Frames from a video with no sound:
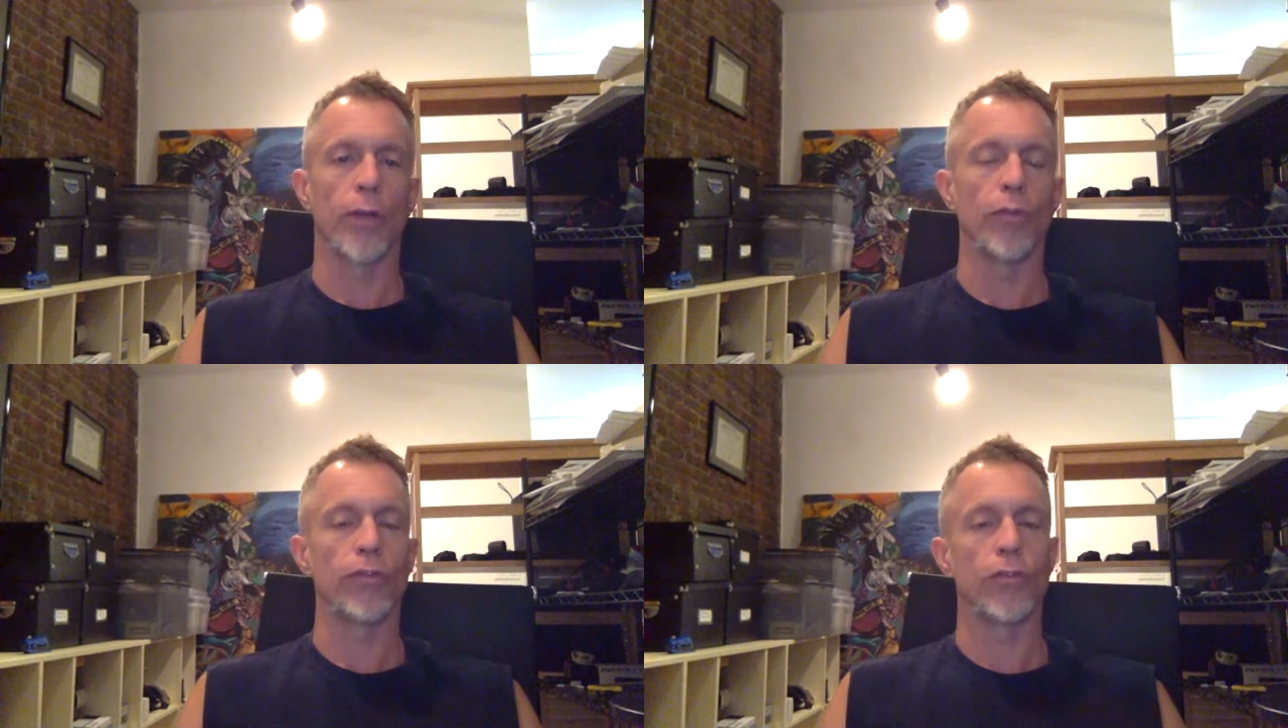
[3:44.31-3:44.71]

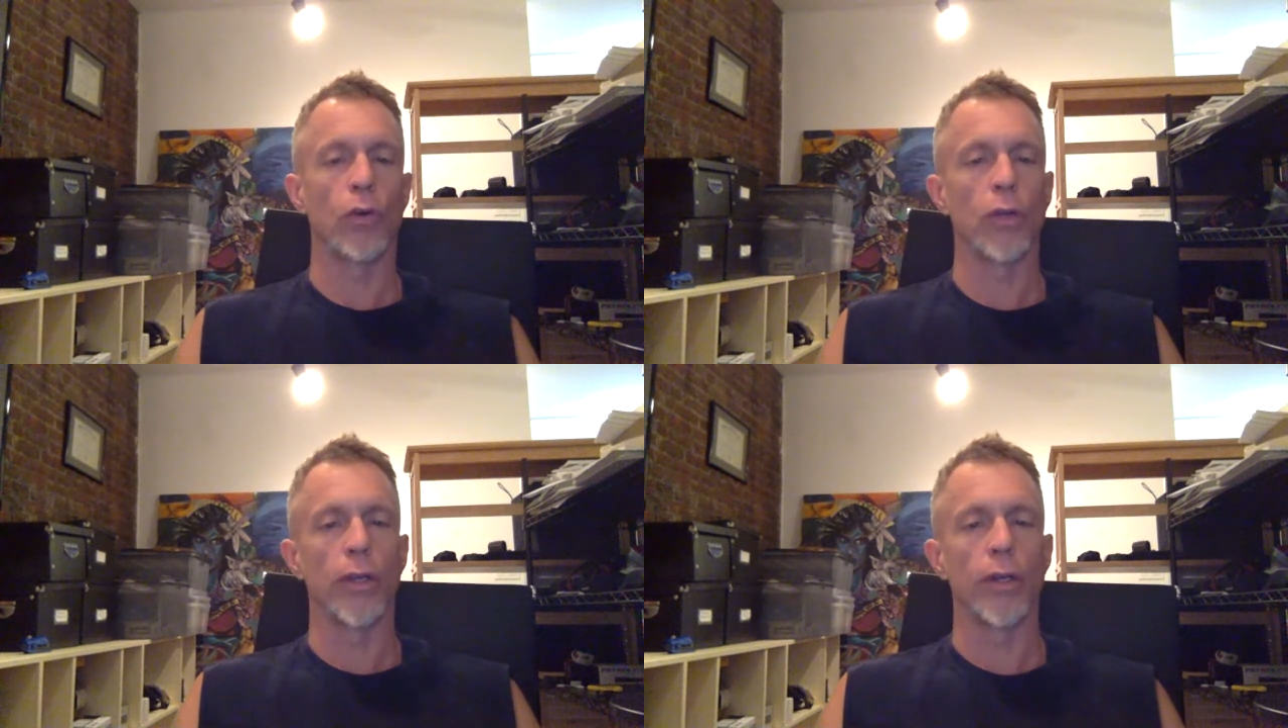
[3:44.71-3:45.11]
He was
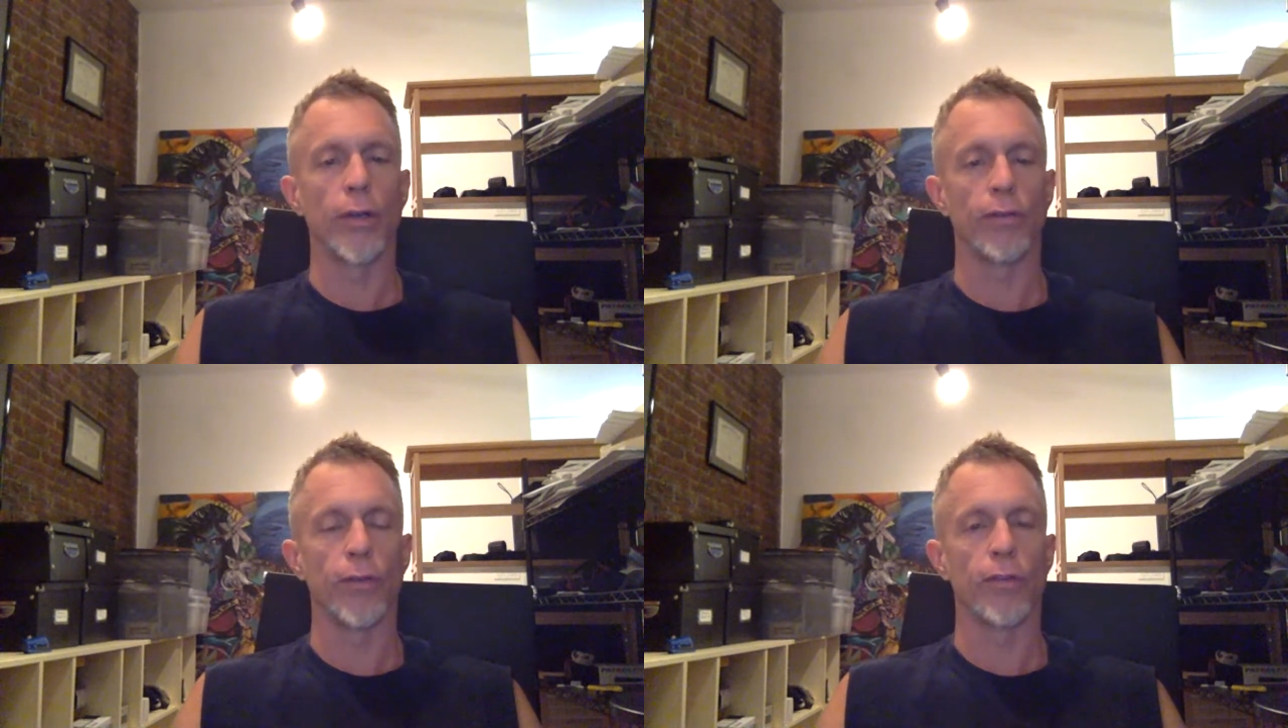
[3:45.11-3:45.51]
solely here
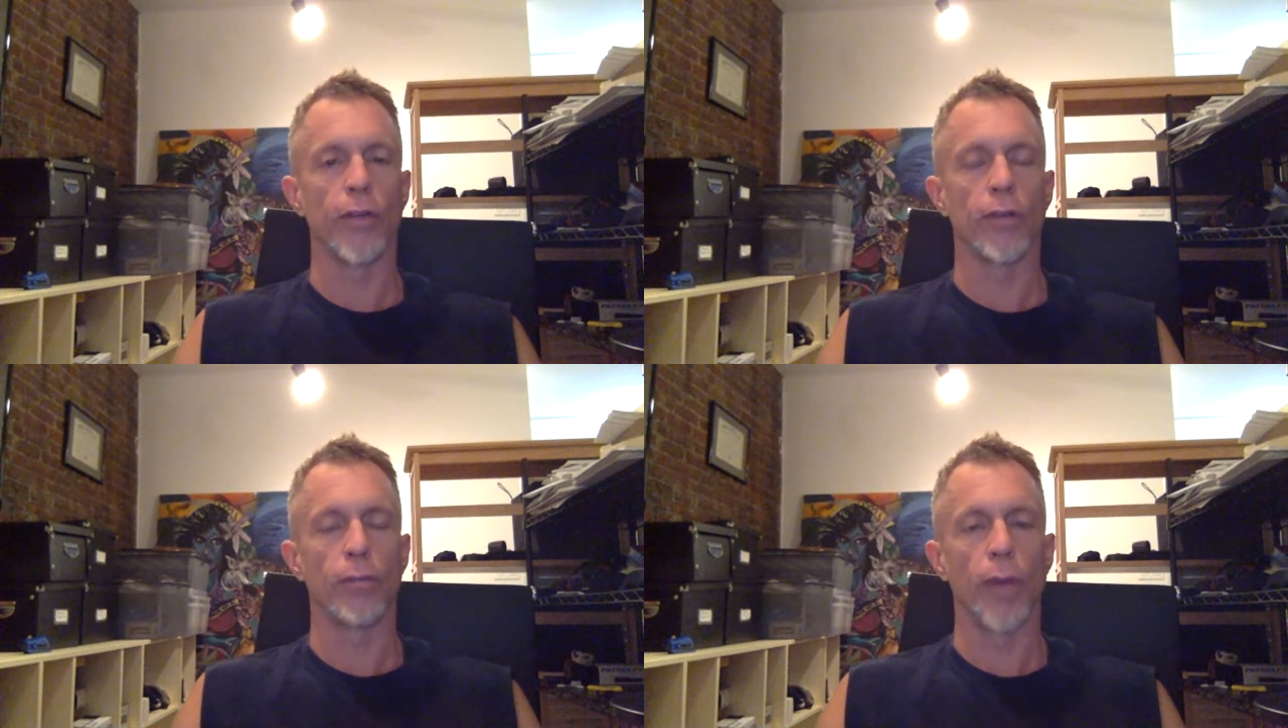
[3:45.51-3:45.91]
to visit
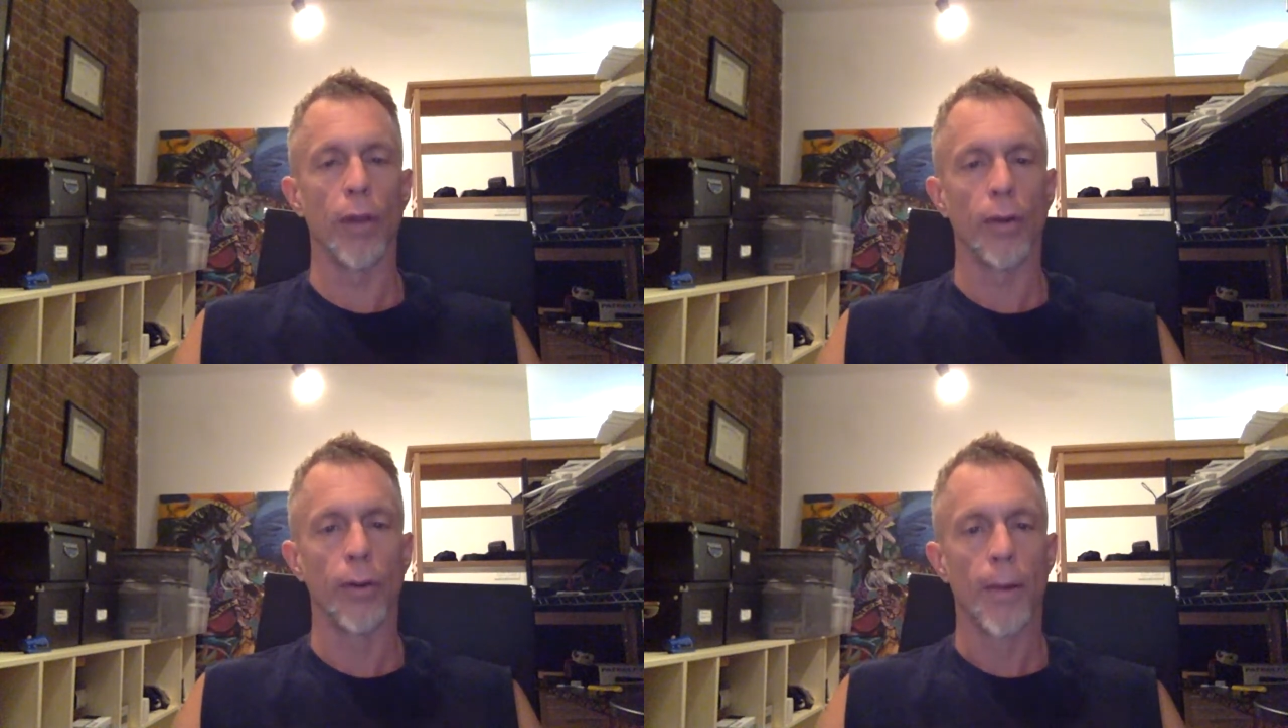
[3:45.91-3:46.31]
his
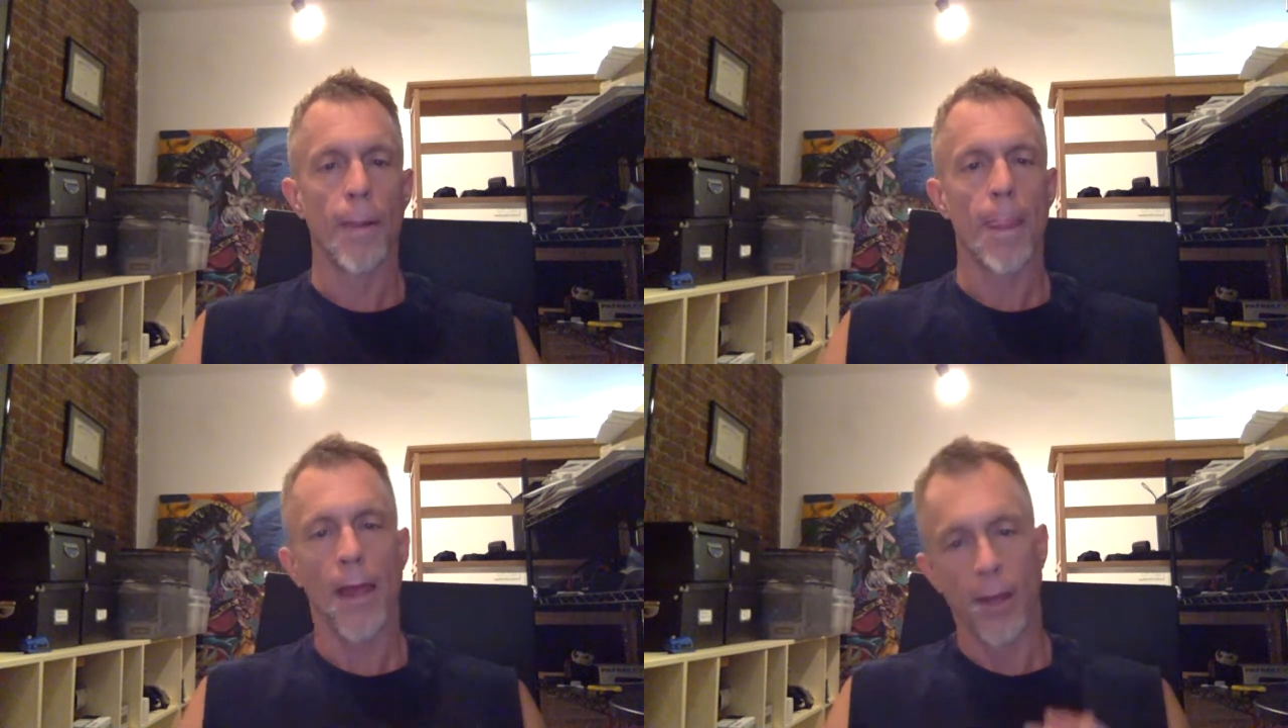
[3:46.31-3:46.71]
mother
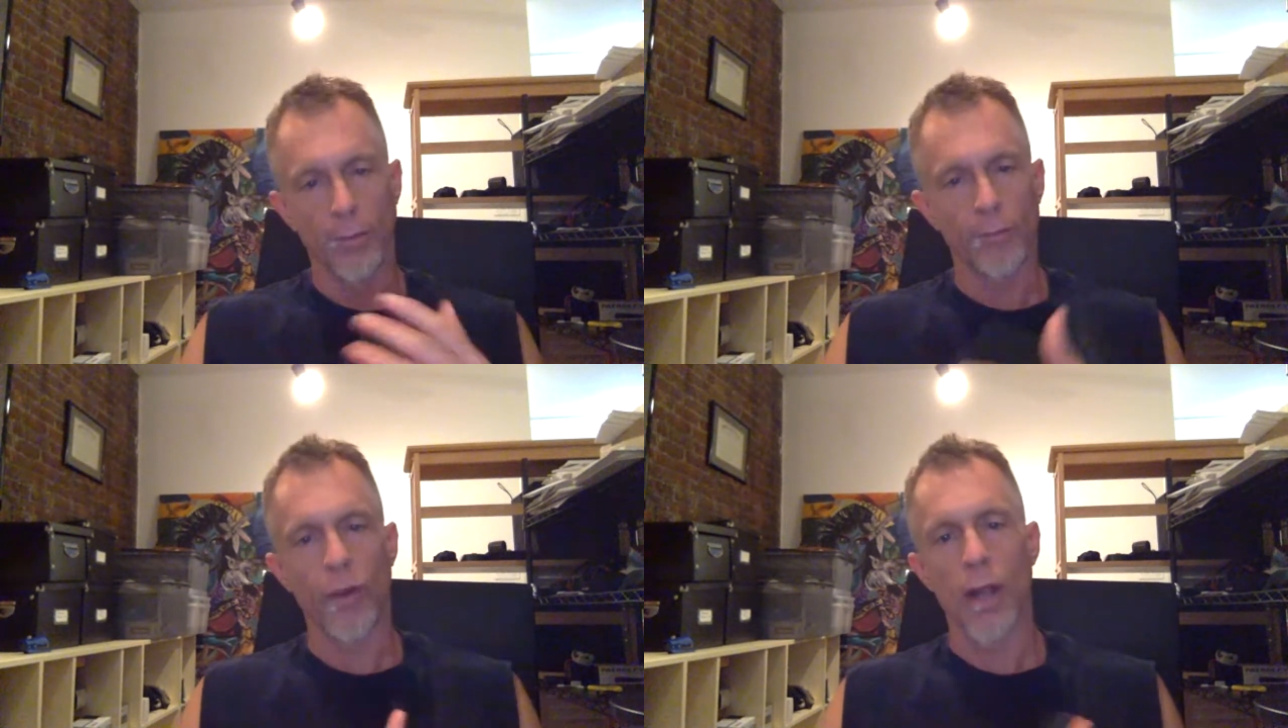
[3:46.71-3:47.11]

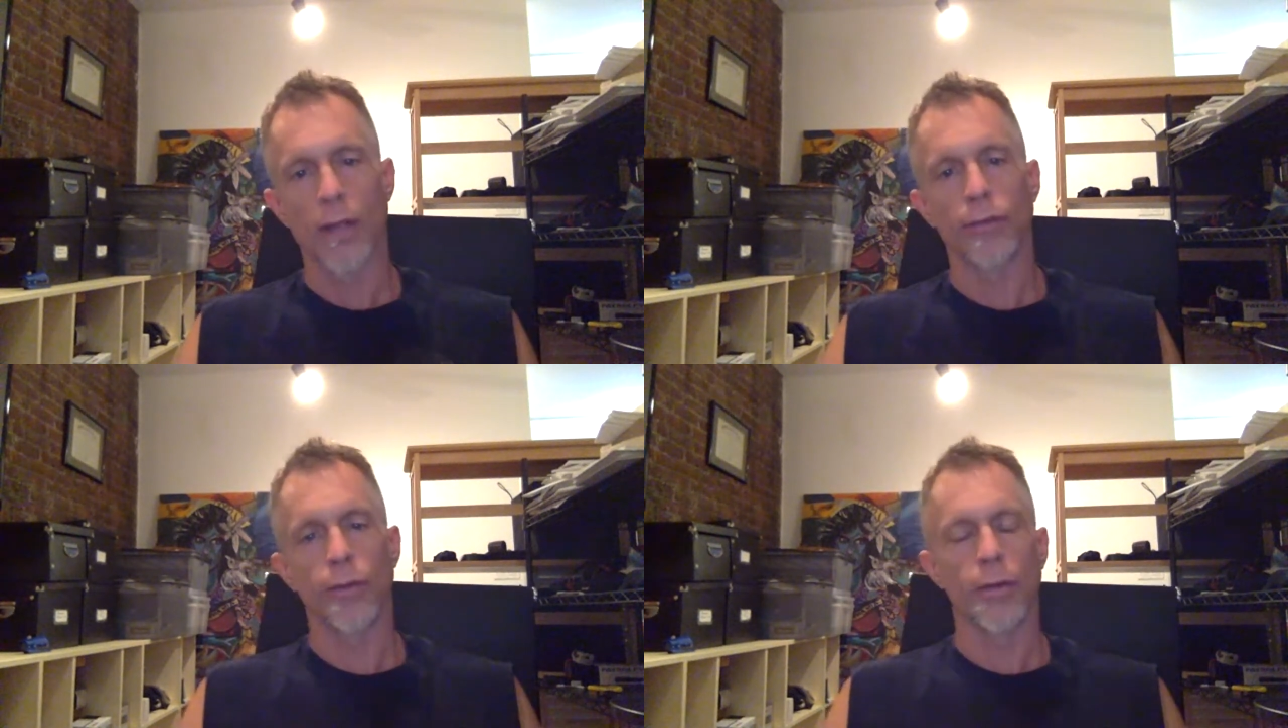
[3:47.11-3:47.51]
and
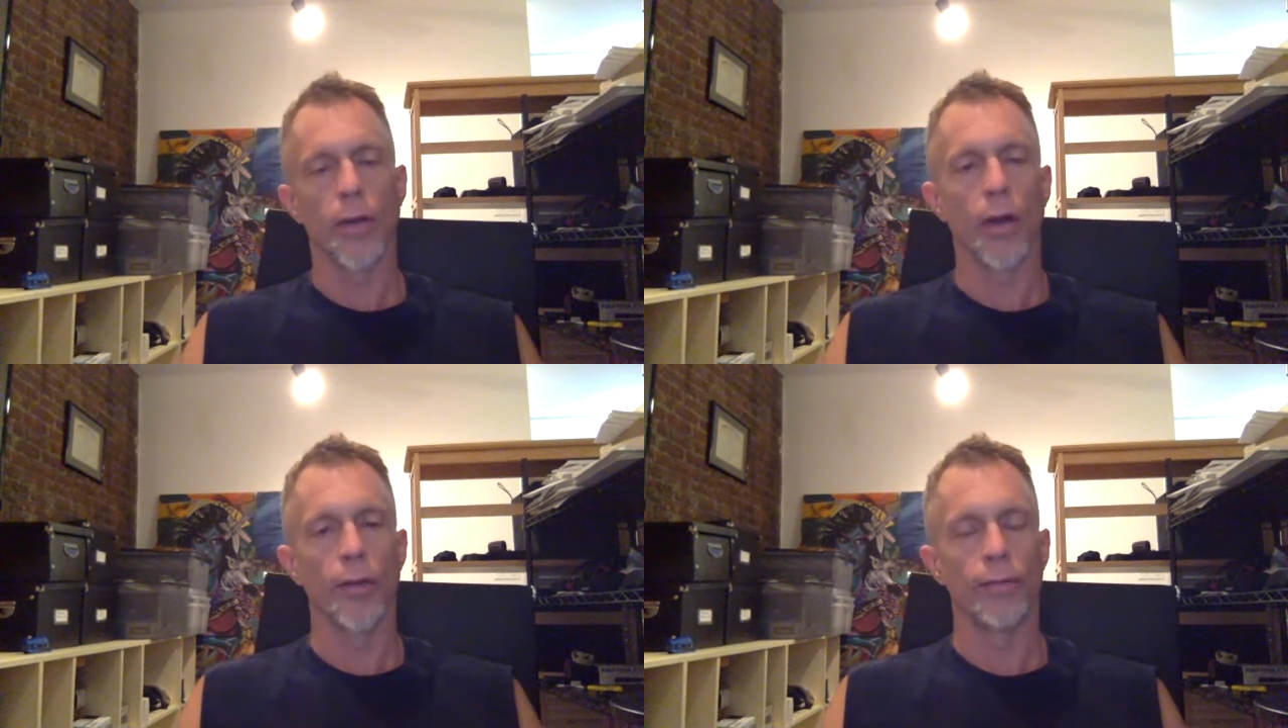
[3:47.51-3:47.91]
friends and
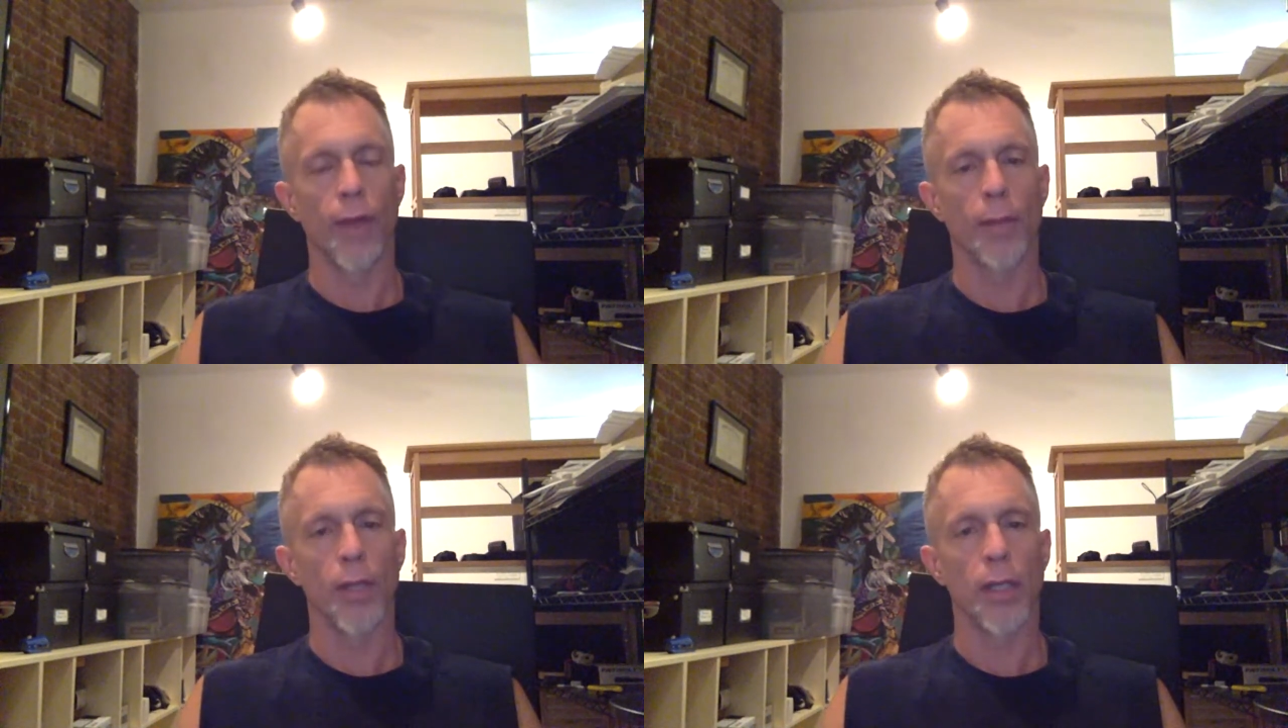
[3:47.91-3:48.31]
other
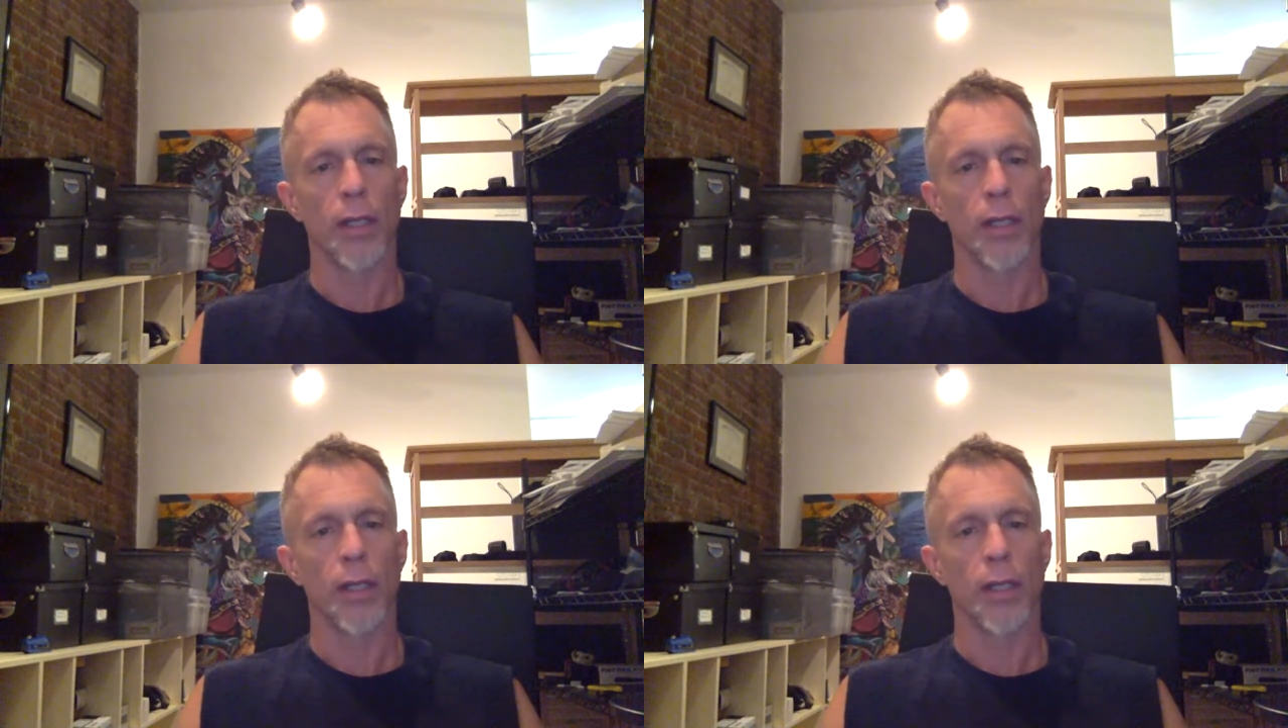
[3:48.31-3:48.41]
family.